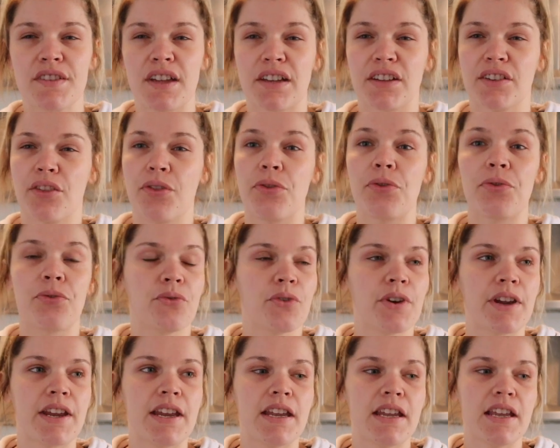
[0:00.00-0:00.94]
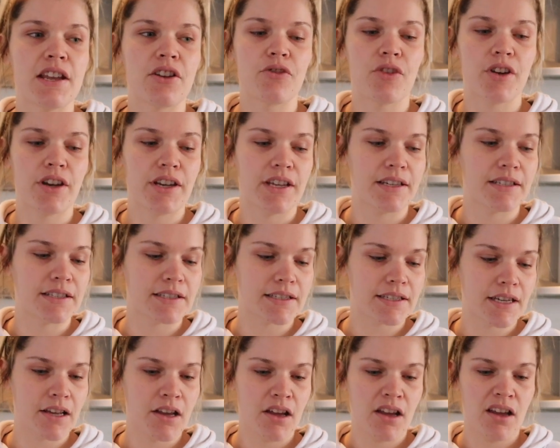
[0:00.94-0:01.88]
It's like a three
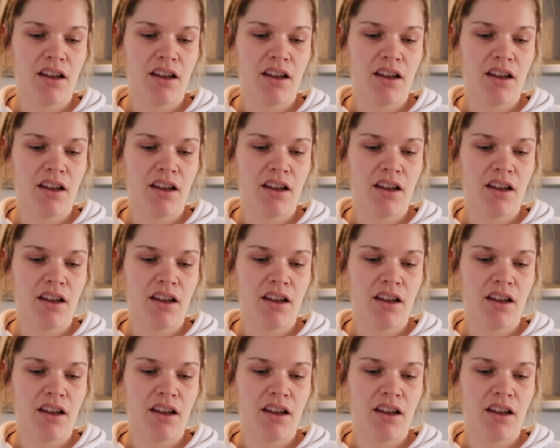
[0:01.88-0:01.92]
ingredient,